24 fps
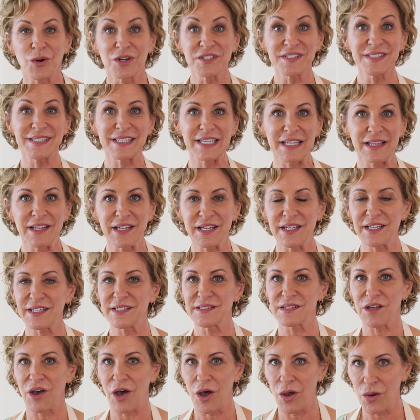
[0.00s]
our skillet
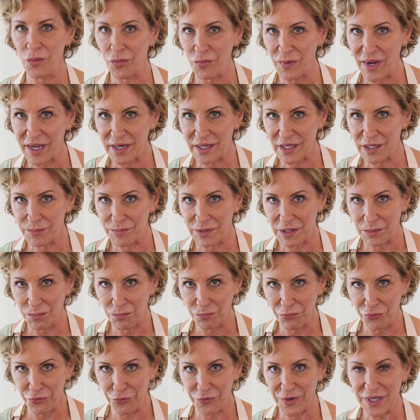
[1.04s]
is already been
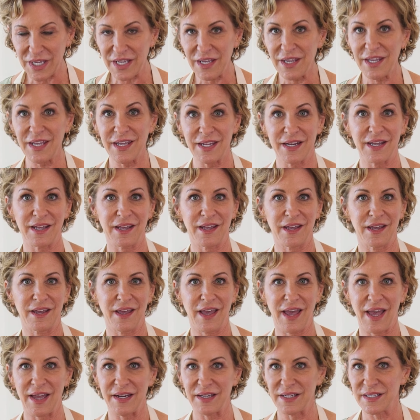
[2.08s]

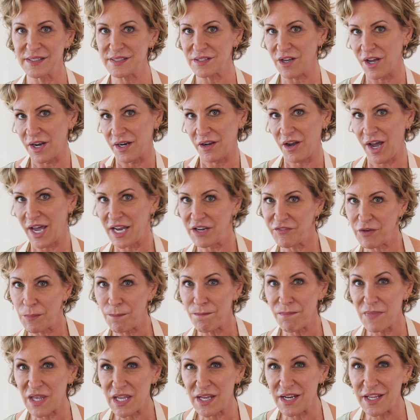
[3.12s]
preheating and it's on kind of a
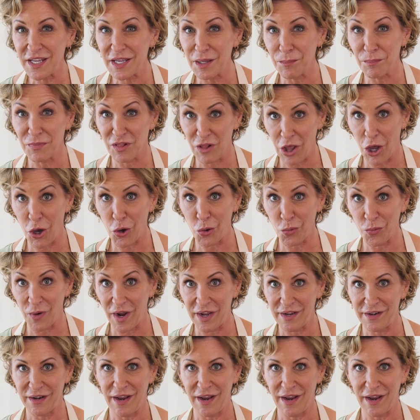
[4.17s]
medium low right